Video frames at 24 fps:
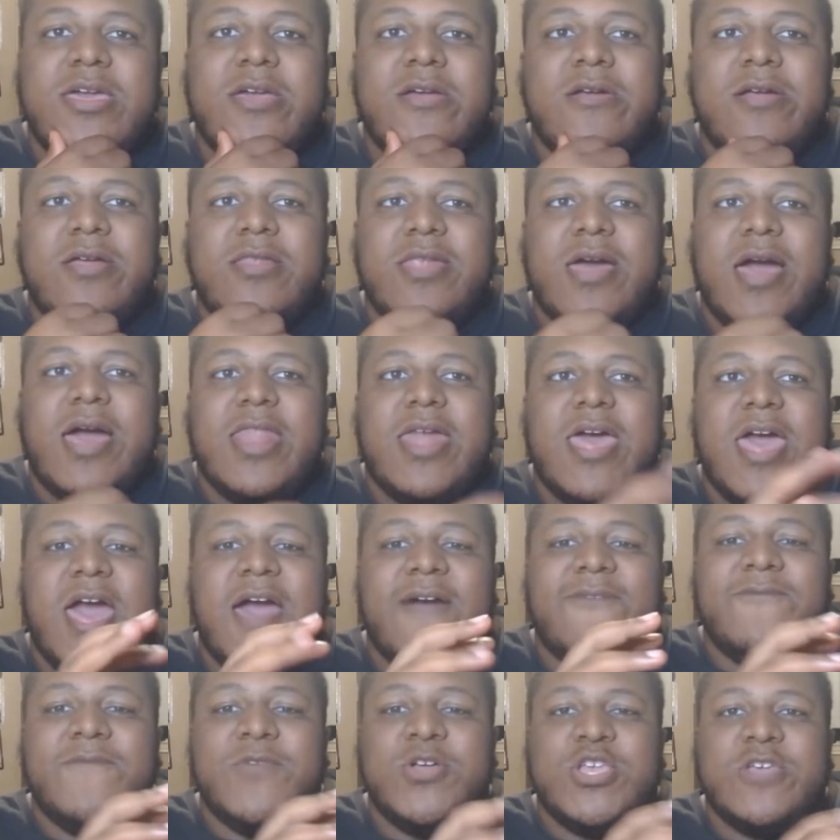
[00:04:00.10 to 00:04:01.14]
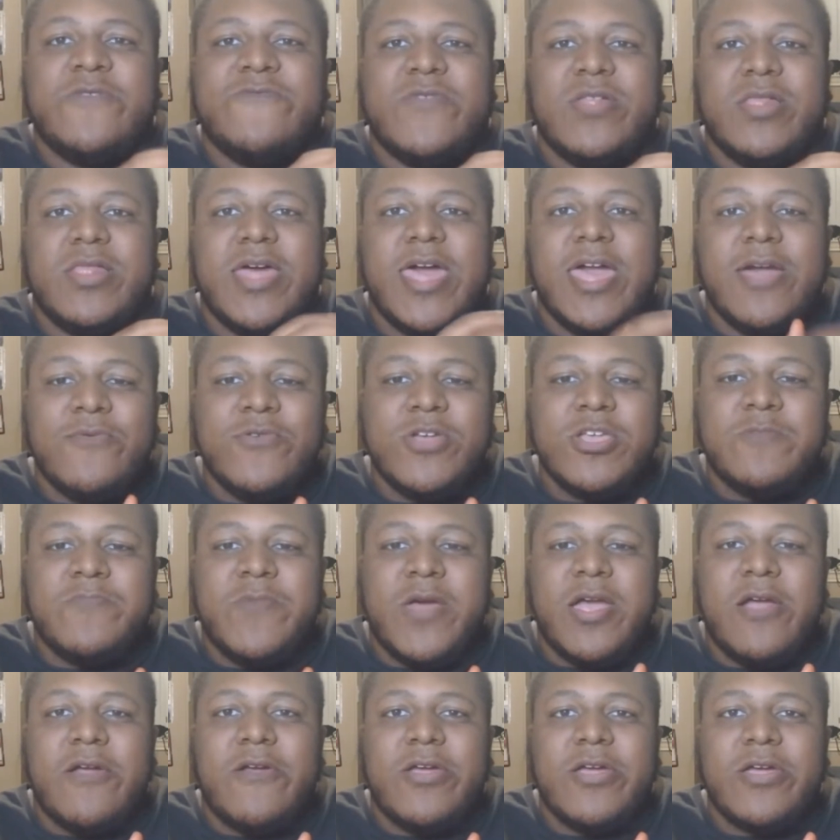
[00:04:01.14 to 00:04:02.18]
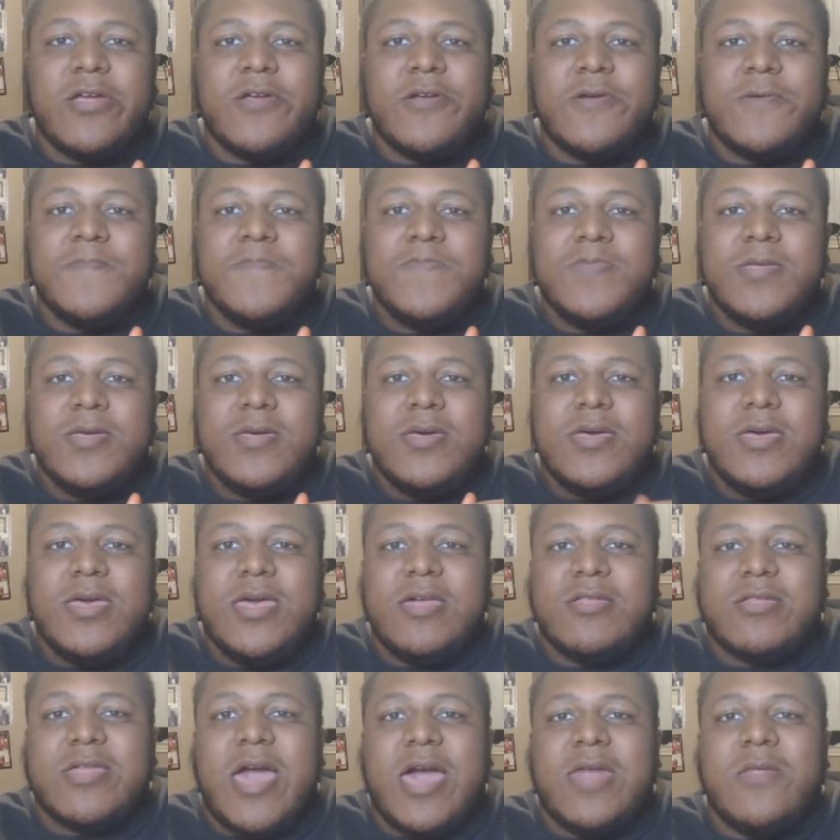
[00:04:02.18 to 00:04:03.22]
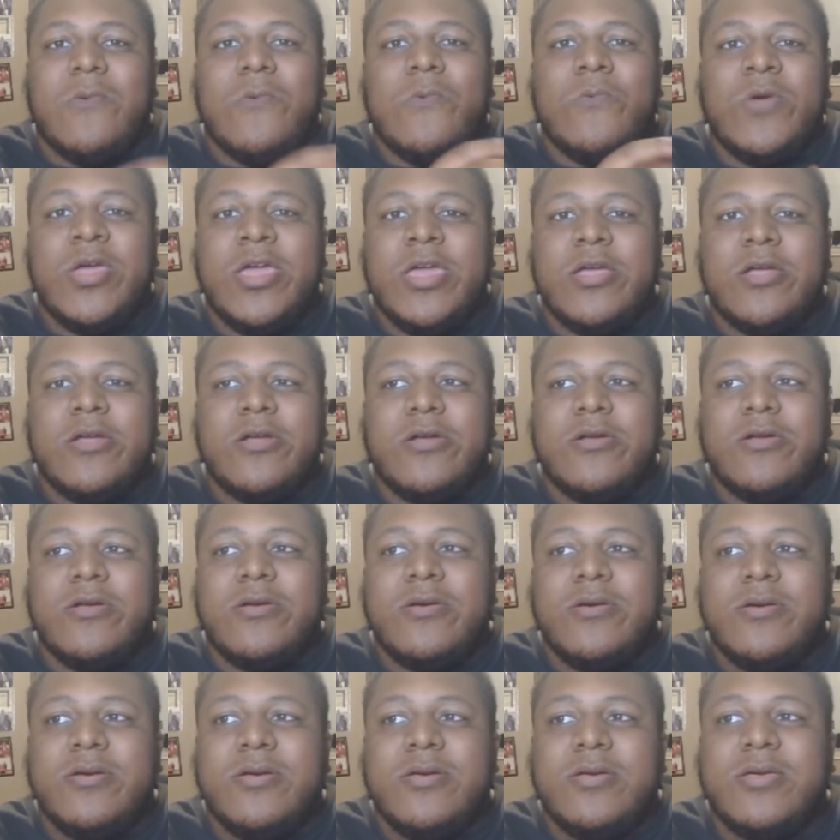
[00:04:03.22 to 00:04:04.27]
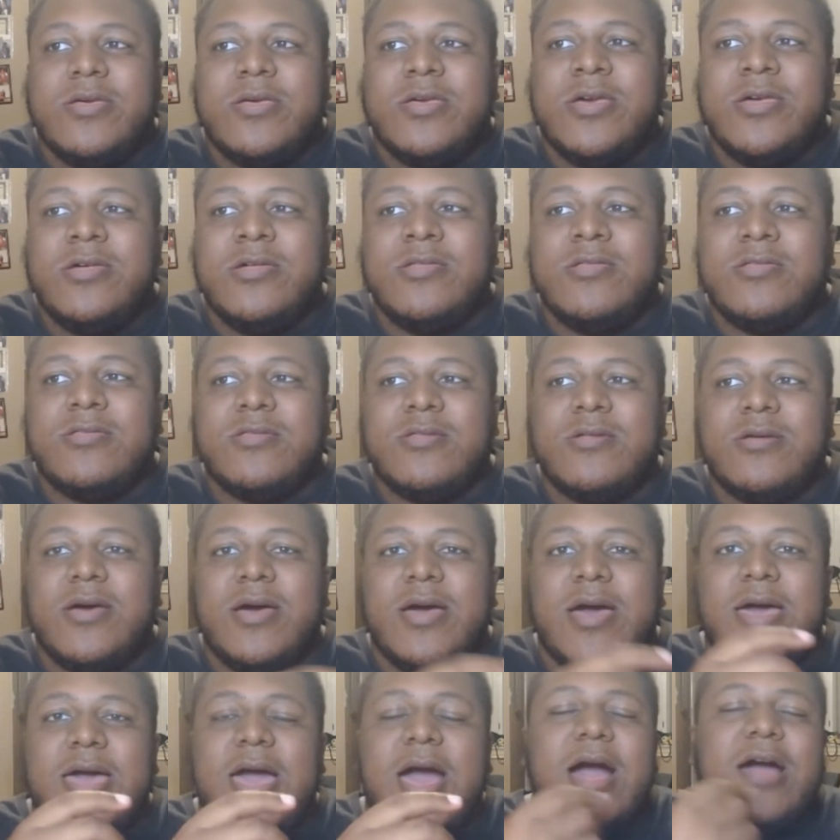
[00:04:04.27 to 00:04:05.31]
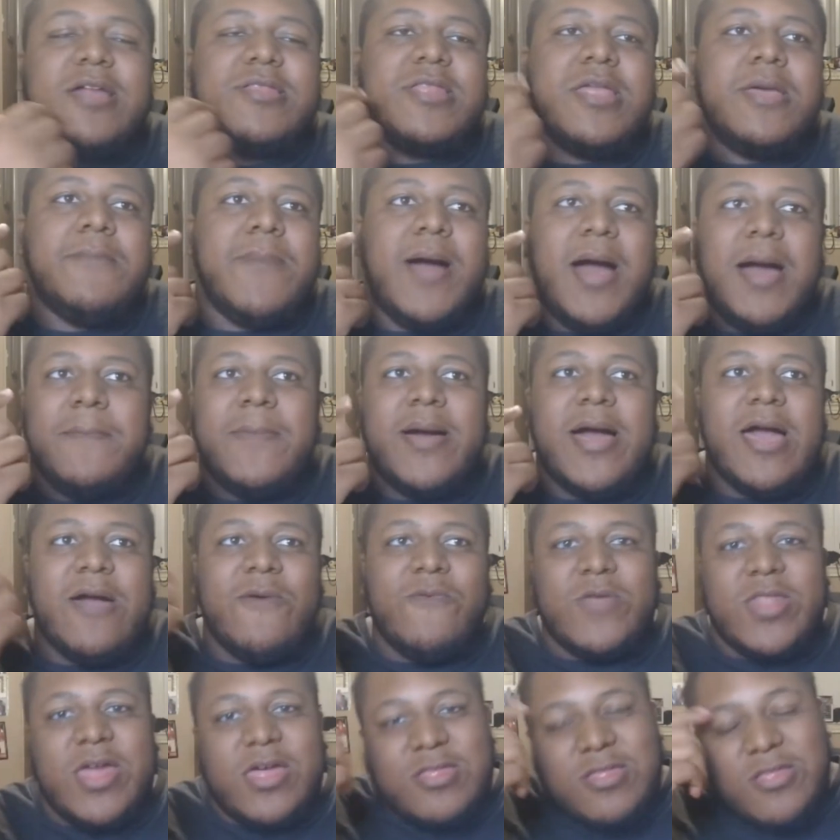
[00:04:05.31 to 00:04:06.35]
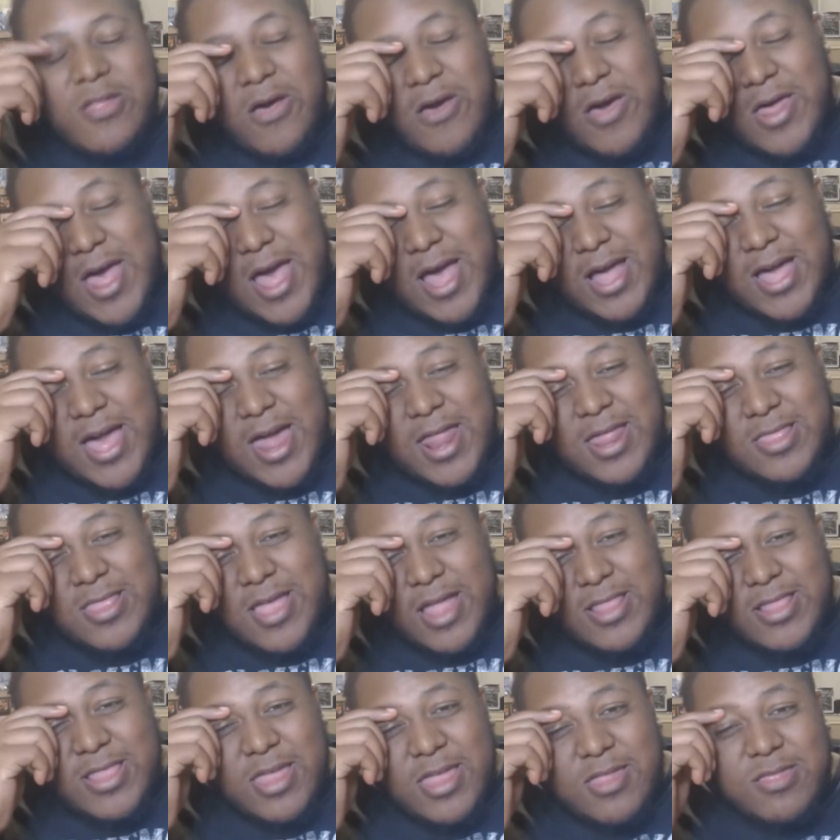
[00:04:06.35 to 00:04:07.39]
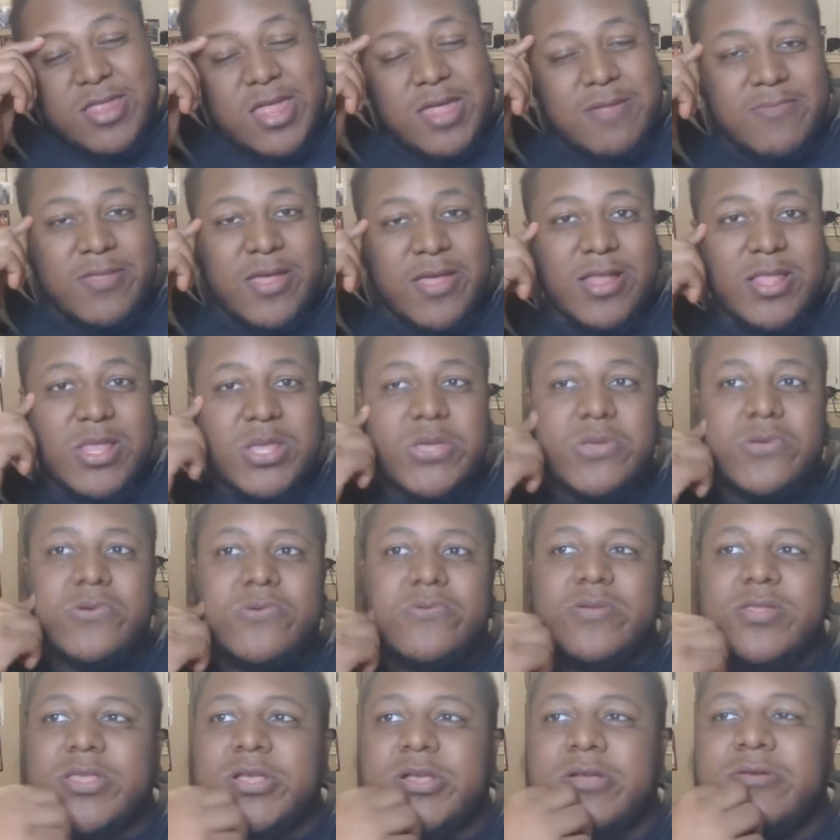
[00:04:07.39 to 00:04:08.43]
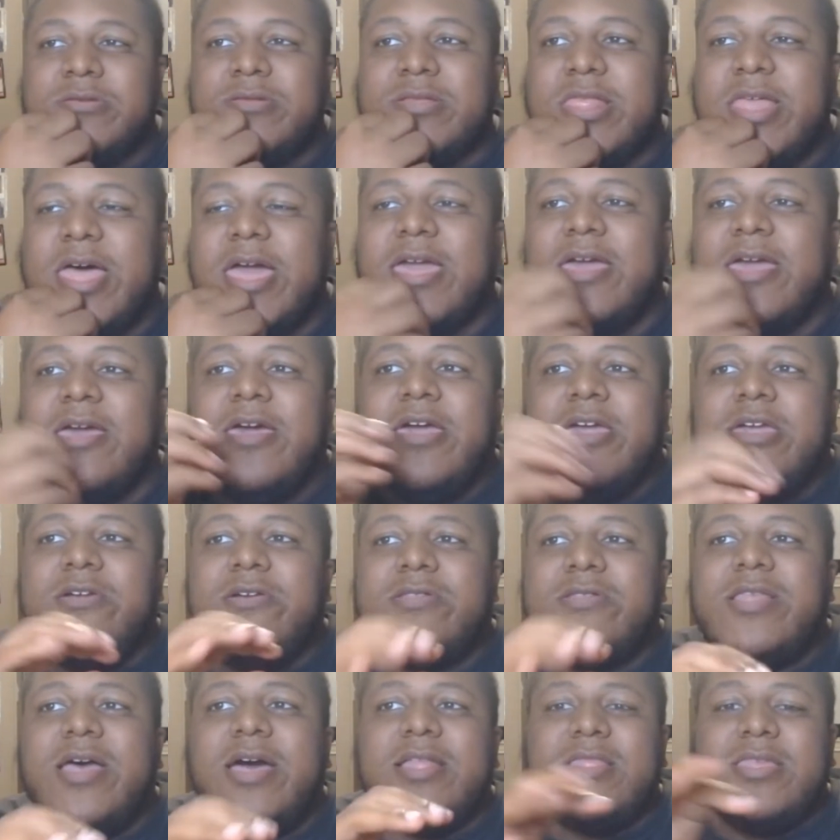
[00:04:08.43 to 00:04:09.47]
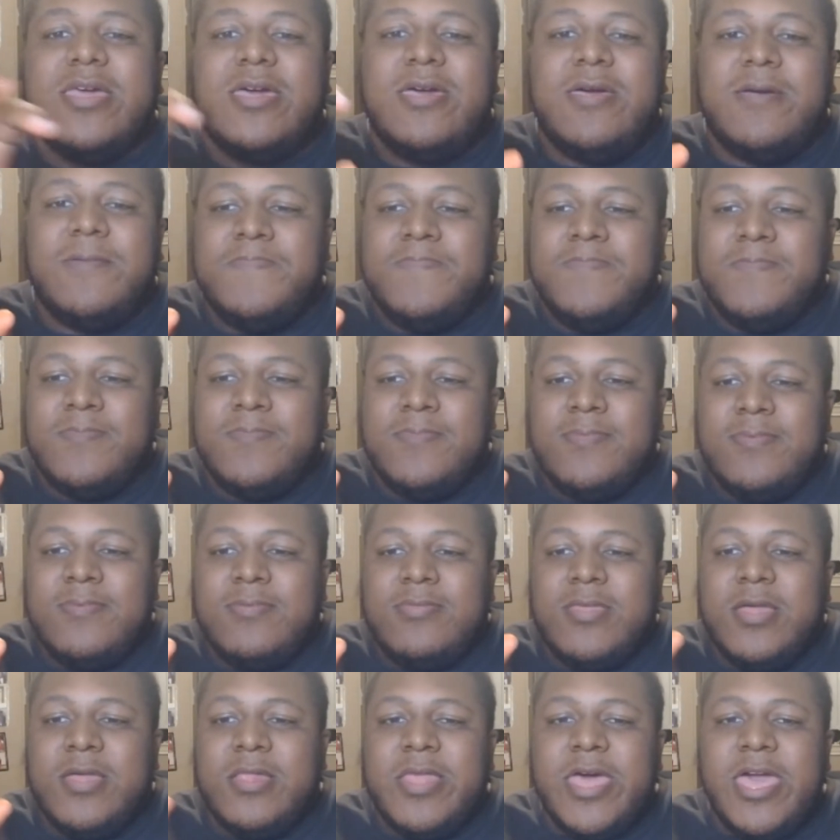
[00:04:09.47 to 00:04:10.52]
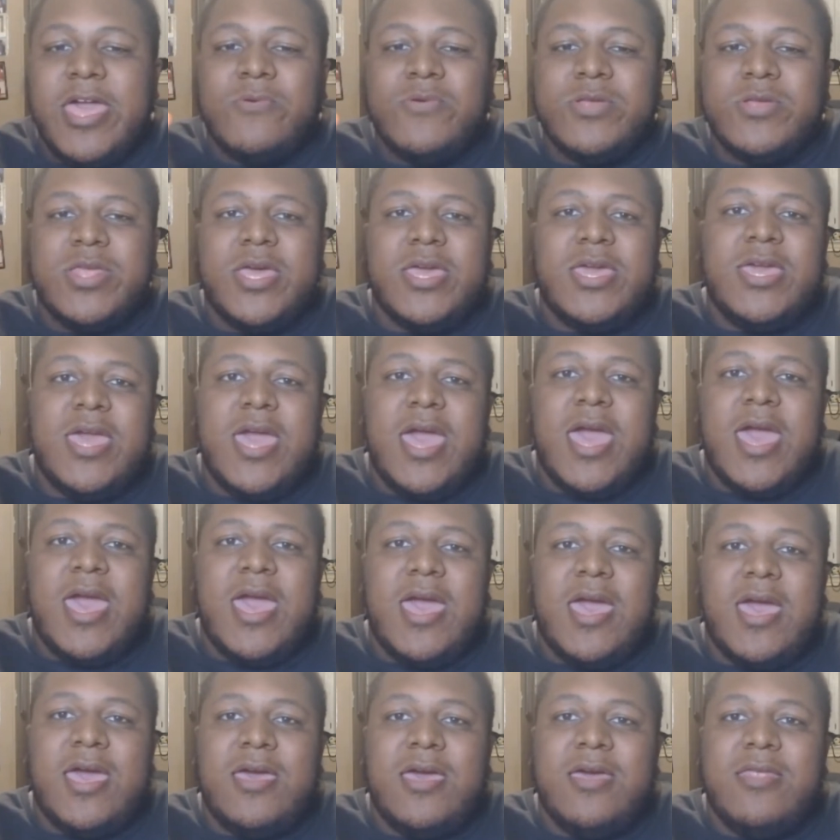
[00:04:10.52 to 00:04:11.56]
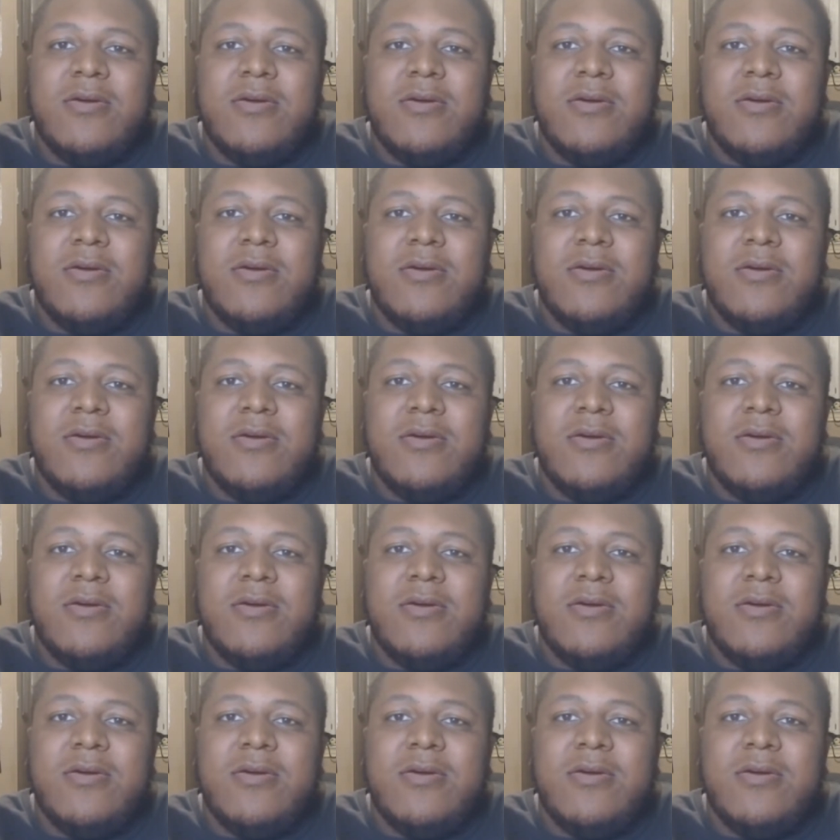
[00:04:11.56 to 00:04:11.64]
and not have much of a language barrier is kind of weird. Because honestly, in my mind, when I saw it, I kind of thought that same thought too, in terms of like, you thought that the language that he had,